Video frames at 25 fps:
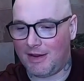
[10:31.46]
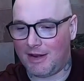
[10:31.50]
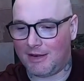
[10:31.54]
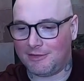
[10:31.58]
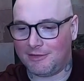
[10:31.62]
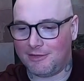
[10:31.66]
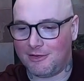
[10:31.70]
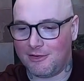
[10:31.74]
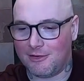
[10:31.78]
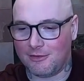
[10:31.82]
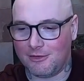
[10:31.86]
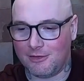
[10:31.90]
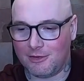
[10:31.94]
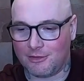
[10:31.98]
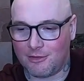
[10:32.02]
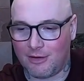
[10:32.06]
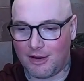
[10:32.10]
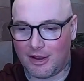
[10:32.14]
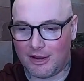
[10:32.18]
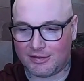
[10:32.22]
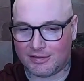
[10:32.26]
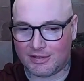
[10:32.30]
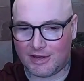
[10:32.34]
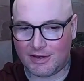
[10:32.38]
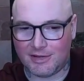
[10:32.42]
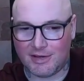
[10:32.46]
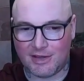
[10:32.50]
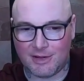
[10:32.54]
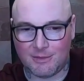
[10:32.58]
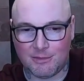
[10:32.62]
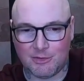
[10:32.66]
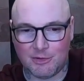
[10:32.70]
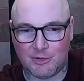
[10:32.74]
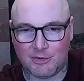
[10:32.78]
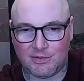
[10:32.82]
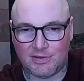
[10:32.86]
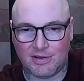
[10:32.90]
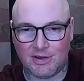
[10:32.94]
fancier Lacrosse
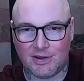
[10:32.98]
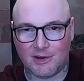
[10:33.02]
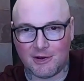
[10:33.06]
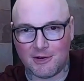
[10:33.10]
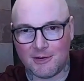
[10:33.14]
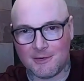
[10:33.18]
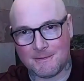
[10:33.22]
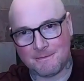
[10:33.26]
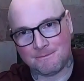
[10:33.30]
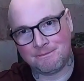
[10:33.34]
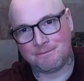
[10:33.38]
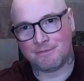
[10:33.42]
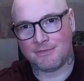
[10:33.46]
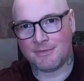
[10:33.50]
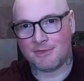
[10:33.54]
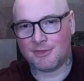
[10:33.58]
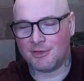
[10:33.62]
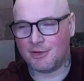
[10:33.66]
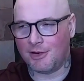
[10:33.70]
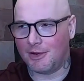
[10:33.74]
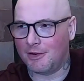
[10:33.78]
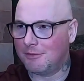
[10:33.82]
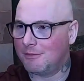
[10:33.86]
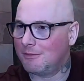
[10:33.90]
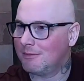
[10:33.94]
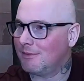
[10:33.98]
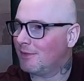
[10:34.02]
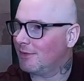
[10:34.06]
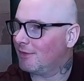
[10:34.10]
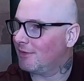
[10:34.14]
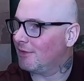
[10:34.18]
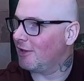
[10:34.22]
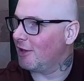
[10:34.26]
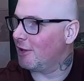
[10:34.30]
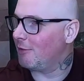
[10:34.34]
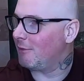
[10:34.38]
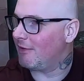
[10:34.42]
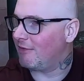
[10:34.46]
hunting boots here. So
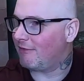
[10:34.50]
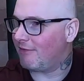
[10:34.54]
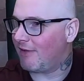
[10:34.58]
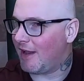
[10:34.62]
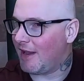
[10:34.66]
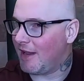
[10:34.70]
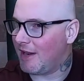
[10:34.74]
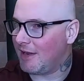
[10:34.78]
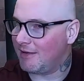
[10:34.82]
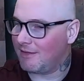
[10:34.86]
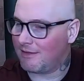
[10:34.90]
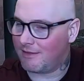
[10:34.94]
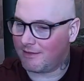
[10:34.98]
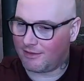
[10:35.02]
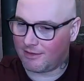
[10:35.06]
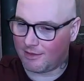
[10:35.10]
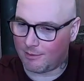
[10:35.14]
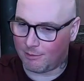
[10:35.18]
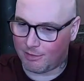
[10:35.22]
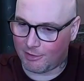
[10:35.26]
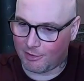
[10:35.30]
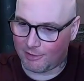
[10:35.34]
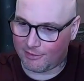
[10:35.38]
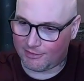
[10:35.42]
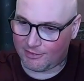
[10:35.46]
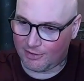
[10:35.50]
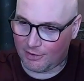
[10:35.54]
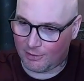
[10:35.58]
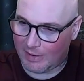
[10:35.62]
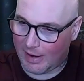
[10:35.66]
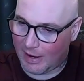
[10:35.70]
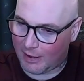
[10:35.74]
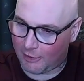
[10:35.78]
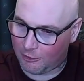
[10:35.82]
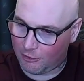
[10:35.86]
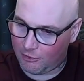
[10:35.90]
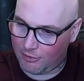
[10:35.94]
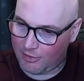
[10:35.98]
it's a little bit vain. The birds
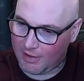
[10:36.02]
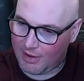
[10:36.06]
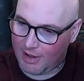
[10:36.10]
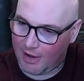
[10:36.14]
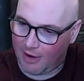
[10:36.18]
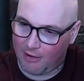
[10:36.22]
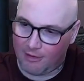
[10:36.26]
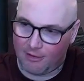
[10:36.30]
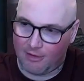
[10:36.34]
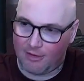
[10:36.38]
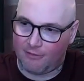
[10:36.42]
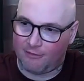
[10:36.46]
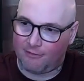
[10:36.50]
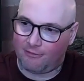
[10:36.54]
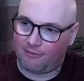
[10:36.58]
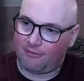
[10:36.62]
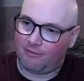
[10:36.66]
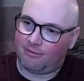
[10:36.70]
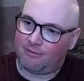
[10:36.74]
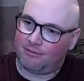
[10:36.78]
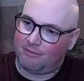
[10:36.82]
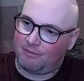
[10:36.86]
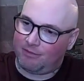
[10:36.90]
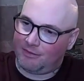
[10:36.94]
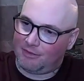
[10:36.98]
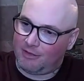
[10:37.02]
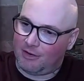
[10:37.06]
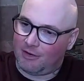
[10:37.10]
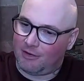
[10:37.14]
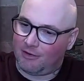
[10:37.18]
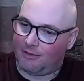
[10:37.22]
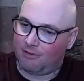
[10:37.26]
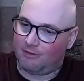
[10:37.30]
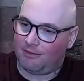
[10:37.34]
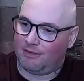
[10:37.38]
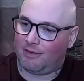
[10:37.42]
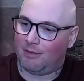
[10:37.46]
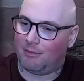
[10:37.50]
don't actually care if,
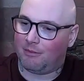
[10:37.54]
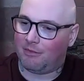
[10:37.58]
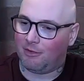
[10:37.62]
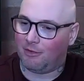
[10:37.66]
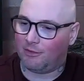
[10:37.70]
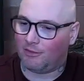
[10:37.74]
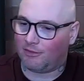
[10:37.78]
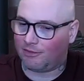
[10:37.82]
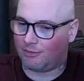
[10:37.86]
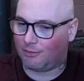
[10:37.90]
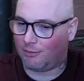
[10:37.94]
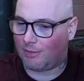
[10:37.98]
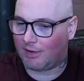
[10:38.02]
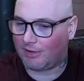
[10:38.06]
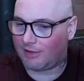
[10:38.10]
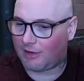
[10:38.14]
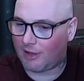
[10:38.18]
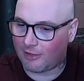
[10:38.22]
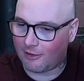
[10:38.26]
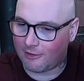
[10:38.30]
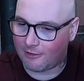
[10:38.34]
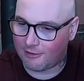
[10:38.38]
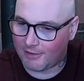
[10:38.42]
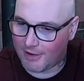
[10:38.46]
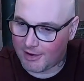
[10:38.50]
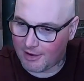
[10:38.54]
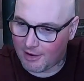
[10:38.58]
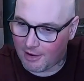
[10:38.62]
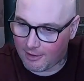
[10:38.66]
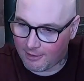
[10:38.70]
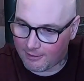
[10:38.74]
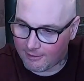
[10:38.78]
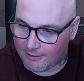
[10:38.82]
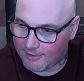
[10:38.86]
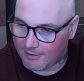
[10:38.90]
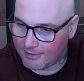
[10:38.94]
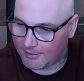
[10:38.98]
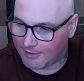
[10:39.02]
you know, the boots, what color they
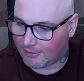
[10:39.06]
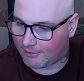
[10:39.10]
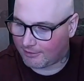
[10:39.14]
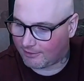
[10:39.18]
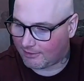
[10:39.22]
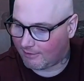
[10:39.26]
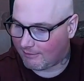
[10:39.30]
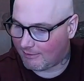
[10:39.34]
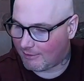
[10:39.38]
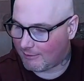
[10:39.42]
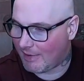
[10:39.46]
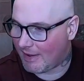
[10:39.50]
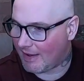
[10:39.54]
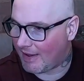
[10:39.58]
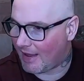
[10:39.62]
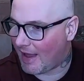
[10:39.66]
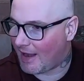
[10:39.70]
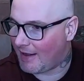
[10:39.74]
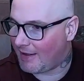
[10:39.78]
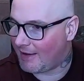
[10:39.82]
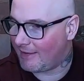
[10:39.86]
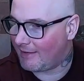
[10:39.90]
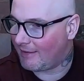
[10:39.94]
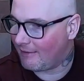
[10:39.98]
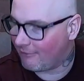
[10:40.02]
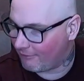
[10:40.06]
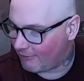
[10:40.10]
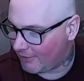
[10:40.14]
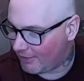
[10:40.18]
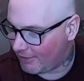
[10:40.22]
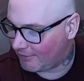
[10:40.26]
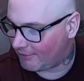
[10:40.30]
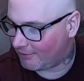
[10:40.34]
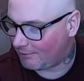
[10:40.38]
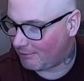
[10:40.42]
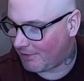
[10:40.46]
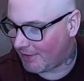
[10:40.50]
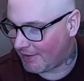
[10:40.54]
are. It doesn't seem to make any
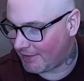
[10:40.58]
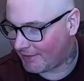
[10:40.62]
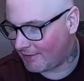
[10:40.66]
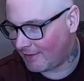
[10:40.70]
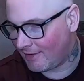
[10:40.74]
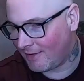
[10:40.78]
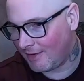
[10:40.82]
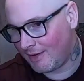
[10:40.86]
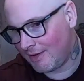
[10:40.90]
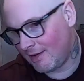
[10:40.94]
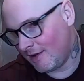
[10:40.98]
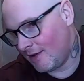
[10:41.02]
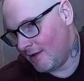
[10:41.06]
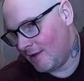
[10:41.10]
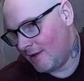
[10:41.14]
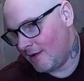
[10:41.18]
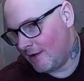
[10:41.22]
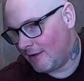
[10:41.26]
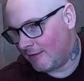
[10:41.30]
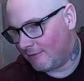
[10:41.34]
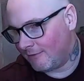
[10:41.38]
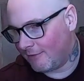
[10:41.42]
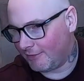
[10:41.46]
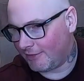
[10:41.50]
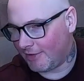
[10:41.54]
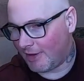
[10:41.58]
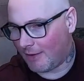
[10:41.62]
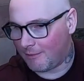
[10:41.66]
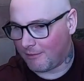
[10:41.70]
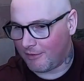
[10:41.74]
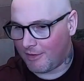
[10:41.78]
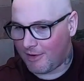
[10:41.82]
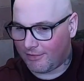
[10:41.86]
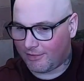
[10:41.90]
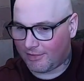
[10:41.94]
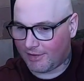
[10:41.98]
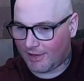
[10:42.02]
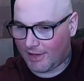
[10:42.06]
difference, but for
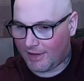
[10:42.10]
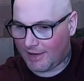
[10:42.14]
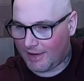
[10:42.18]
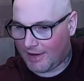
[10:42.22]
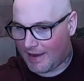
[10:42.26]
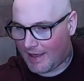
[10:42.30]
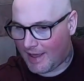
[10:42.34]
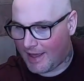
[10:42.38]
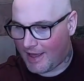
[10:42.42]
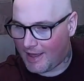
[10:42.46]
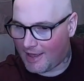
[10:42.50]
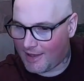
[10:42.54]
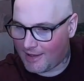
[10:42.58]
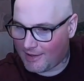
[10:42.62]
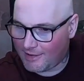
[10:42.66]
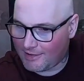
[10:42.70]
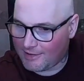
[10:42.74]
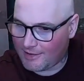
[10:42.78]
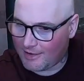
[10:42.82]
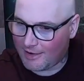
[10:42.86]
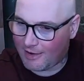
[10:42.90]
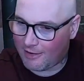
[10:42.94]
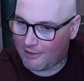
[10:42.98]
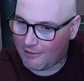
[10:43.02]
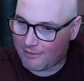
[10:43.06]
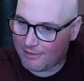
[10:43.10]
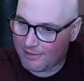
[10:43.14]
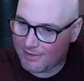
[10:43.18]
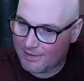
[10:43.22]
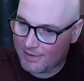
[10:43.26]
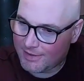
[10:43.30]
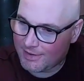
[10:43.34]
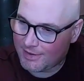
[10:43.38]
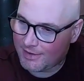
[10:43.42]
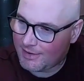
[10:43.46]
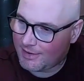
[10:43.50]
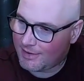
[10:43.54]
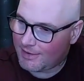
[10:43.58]
some reason, you know,
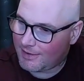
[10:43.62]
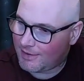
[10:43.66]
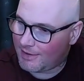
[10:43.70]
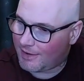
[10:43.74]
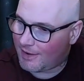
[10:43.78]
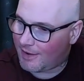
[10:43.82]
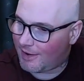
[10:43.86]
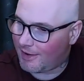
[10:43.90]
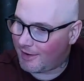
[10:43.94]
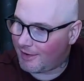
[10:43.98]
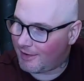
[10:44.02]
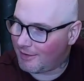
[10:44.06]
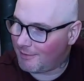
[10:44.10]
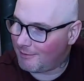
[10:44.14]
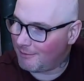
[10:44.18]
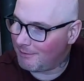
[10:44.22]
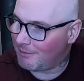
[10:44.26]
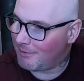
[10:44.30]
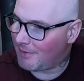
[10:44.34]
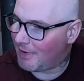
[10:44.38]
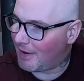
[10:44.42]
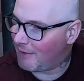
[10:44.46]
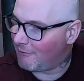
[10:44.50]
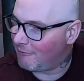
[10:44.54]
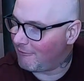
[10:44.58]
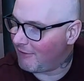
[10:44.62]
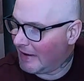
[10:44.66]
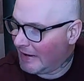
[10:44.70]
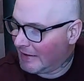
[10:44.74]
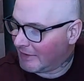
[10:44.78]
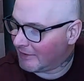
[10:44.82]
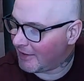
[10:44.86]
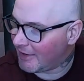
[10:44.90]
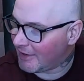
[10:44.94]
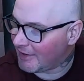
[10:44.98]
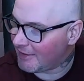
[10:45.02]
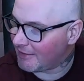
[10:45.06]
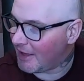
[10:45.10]
I'm
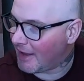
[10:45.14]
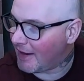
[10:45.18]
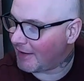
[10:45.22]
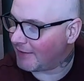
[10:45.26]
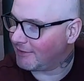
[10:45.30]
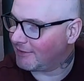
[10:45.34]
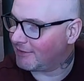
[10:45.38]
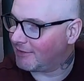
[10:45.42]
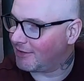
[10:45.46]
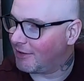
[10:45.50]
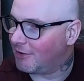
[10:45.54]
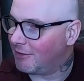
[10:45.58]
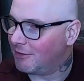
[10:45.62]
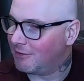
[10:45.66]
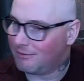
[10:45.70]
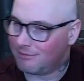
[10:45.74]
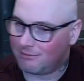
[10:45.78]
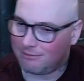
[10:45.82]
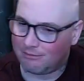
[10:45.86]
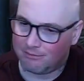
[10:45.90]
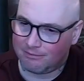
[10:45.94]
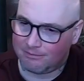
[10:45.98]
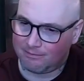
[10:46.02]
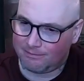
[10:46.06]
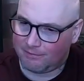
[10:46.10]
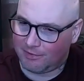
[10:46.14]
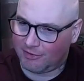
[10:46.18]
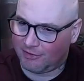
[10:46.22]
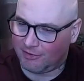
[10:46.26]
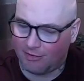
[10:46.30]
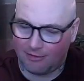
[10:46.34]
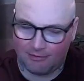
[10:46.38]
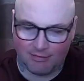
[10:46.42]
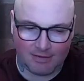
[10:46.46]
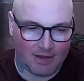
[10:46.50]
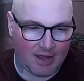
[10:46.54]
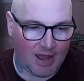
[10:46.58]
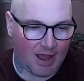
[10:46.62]
vain like that. So
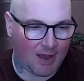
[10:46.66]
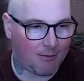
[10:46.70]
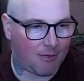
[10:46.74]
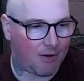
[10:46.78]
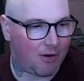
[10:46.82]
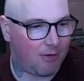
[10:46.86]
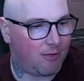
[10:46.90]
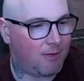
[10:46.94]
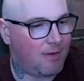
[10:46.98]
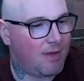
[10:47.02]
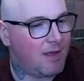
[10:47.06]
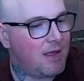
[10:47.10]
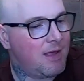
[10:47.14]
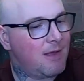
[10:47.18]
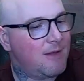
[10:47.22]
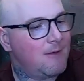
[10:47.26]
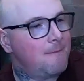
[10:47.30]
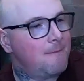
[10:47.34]
preserve the camo.